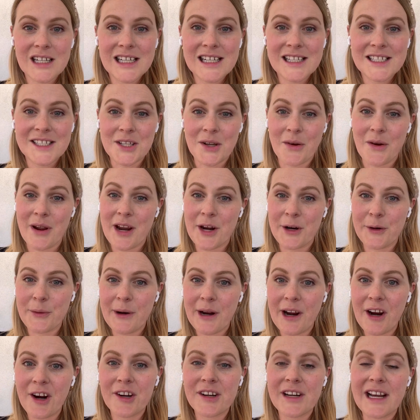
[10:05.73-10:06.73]
So here
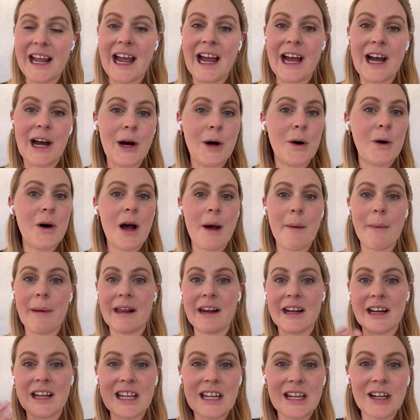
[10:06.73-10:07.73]
we are now,
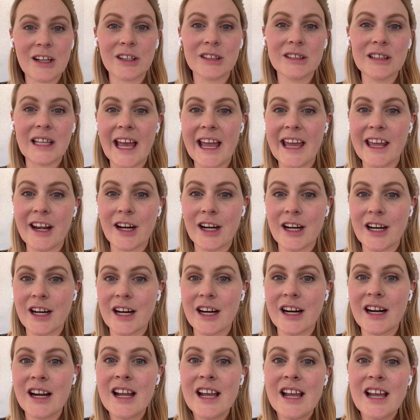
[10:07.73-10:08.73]
about a year
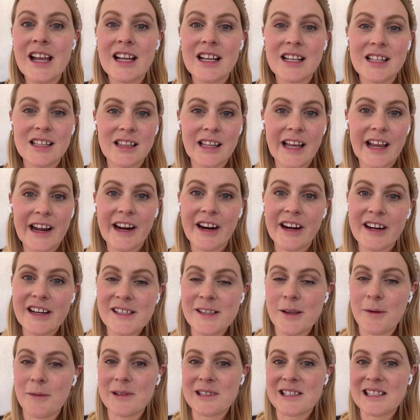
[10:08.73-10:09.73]
later. Claire
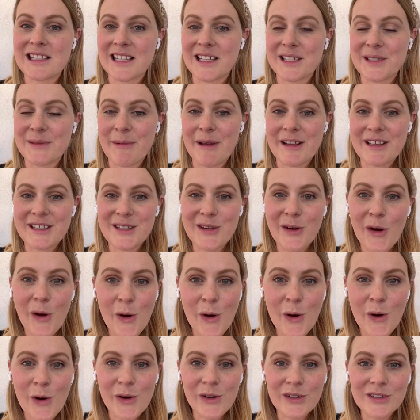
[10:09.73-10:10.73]
is almost 6 months
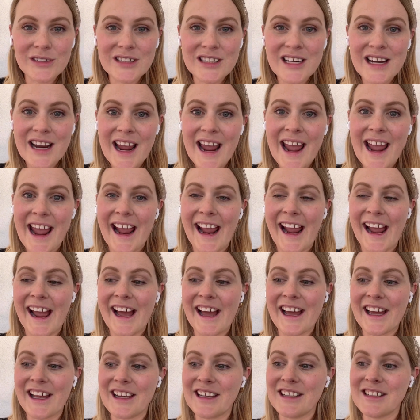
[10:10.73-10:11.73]
old,
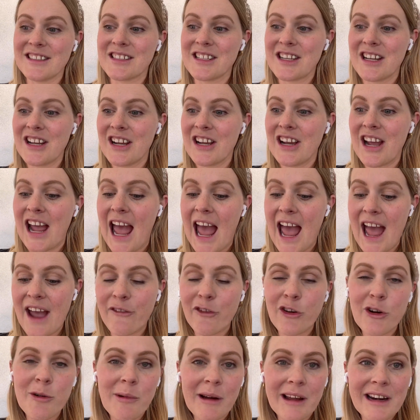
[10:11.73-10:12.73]
and
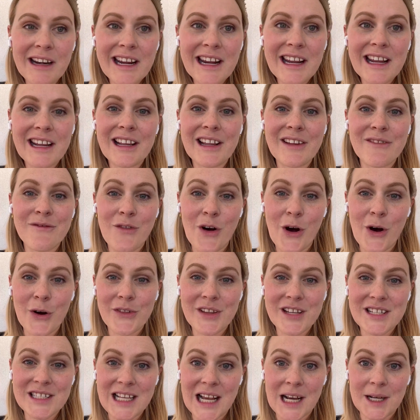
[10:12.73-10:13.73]
everybody can follow
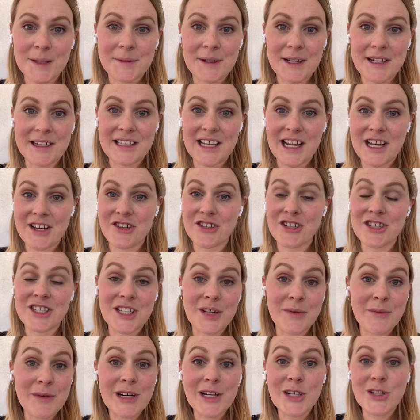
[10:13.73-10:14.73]
these expectations,
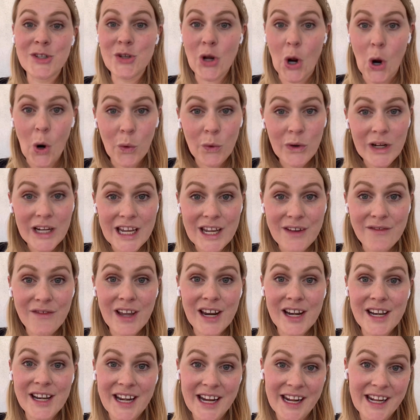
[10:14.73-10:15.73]
and we don't
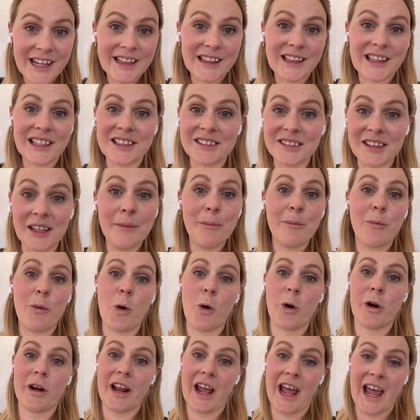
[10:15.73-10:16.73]
even need the
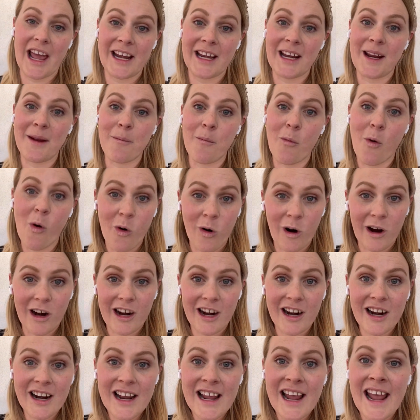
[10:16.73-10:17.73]
clipboard
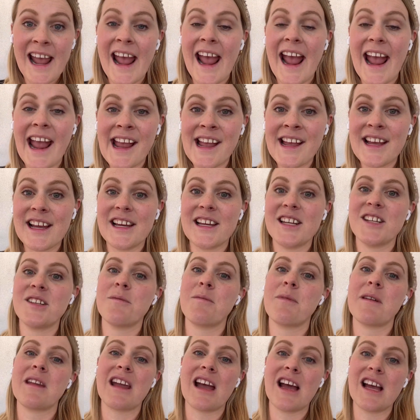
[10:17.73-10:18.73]
anymore. And
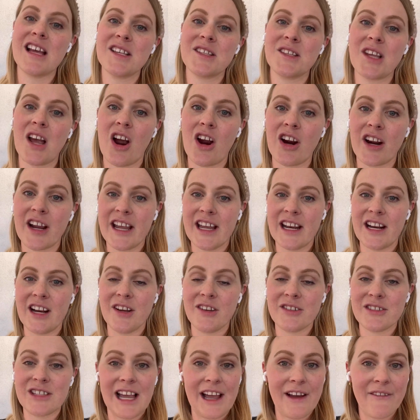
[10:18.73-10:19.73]
because our
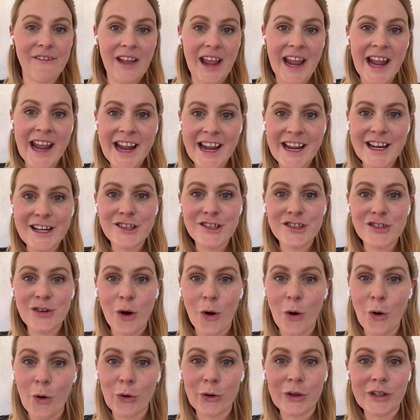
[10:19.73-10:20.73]
kiddos have aged a
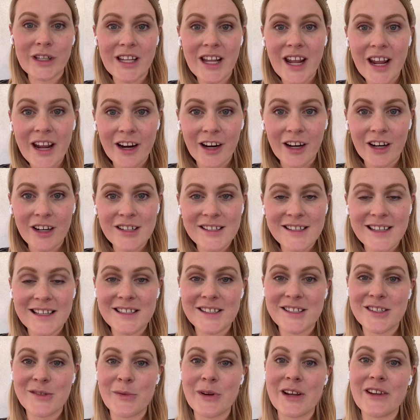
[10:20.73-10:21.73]
whole year
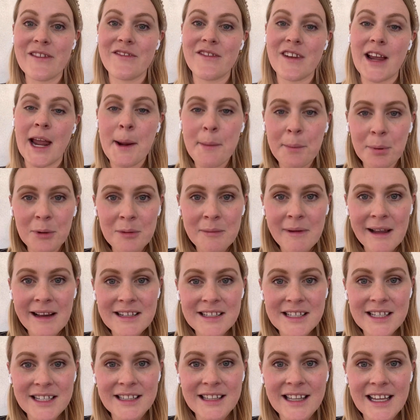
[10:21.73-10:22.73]
since we've
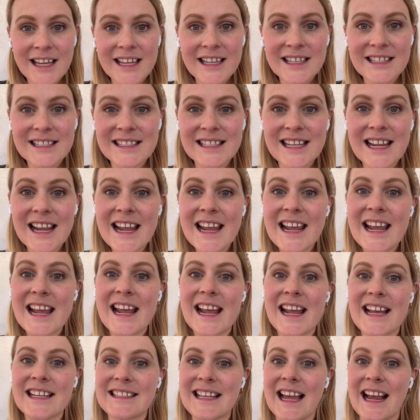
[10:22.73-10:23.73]
implemented this,
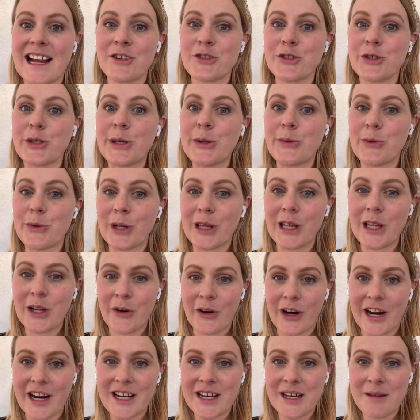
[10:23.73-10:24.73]
it's actually really
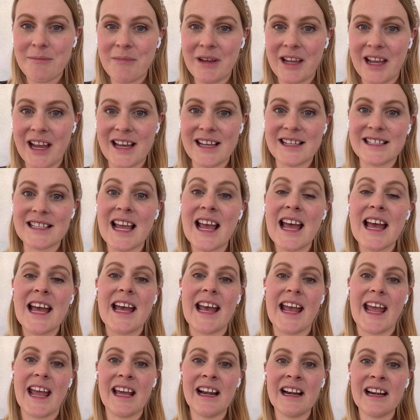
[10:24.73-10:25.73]
great because
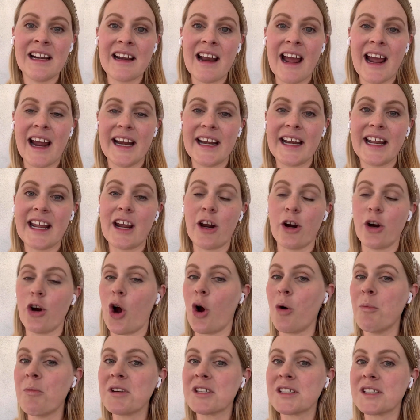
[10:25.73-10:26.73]
Hannah and Heidi are
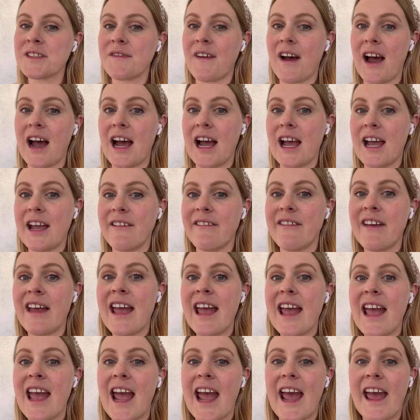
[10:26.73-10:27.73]
almost 5
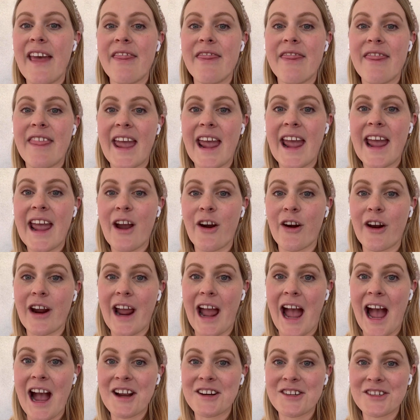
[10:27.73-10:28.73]
and they are
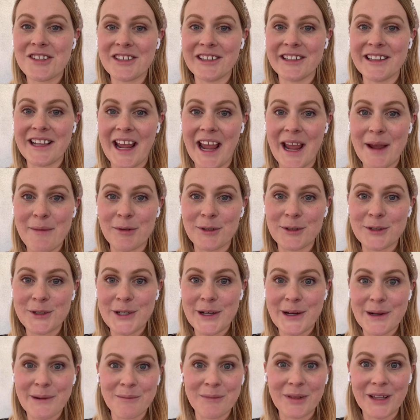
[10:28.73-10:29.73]
actually able
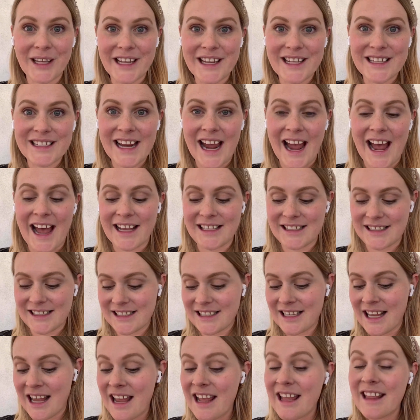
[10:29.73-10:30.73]
to complete tasks.